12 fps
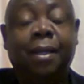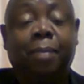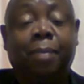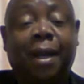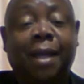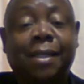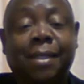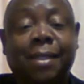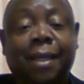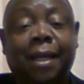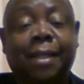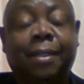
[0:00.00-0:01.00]
But I
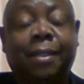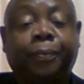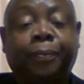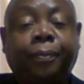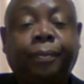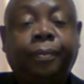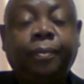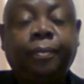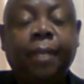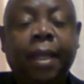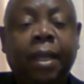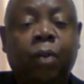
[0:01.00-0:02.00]
said the